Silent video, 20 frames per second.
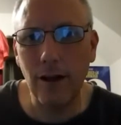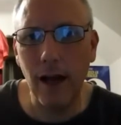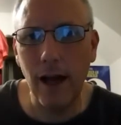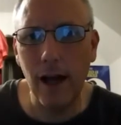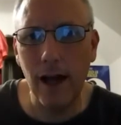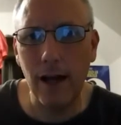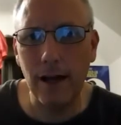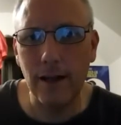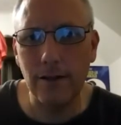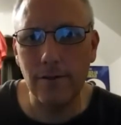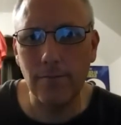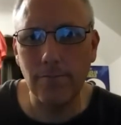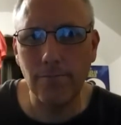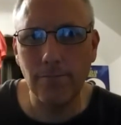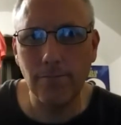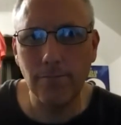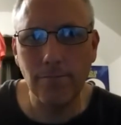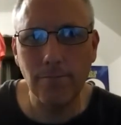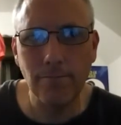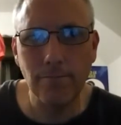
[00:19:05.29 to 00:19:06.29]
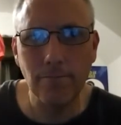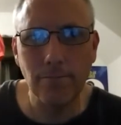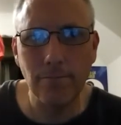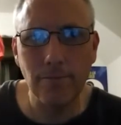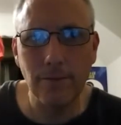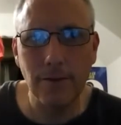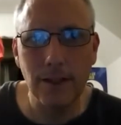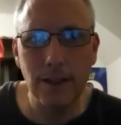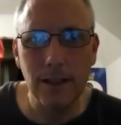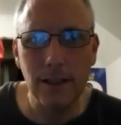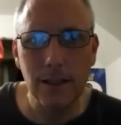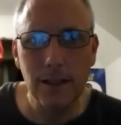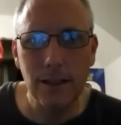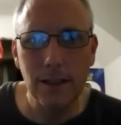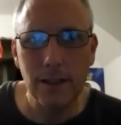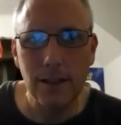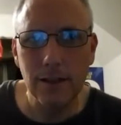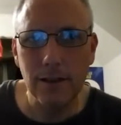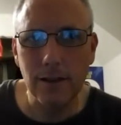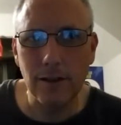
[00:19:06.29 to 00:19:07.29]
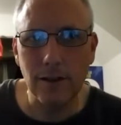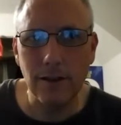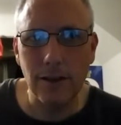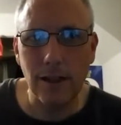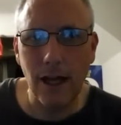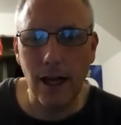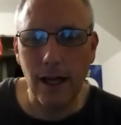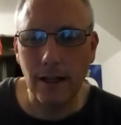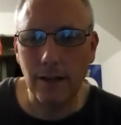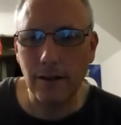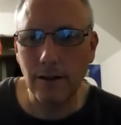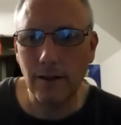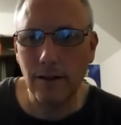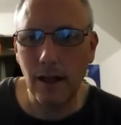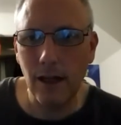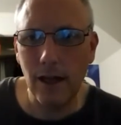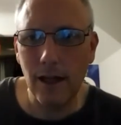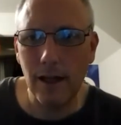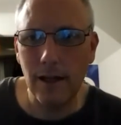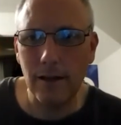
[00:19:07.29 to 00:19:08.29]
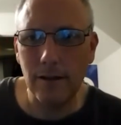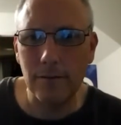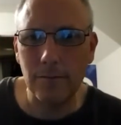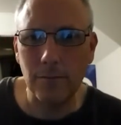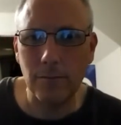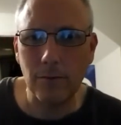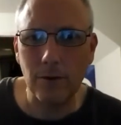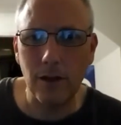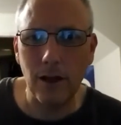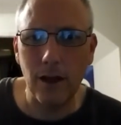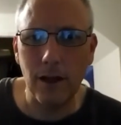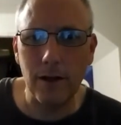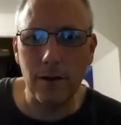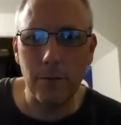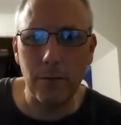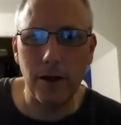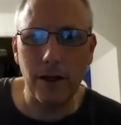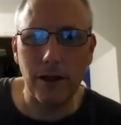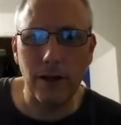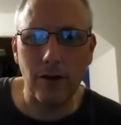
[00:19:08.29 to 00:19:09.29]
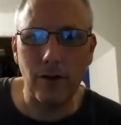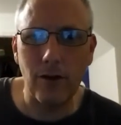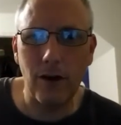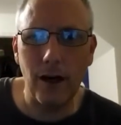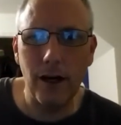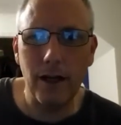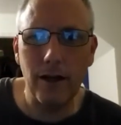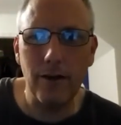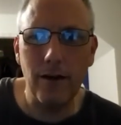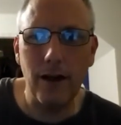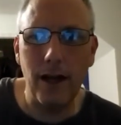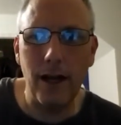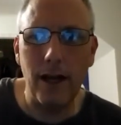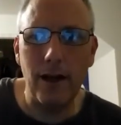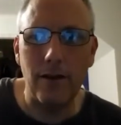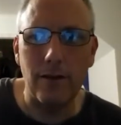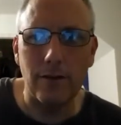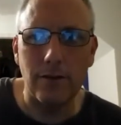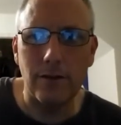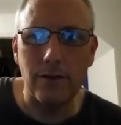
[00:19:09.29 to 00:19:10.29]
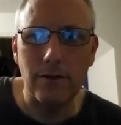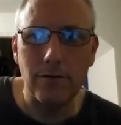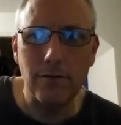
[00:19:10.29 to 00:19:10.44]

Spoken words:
got. Till the next time, Clonopin and Crown out.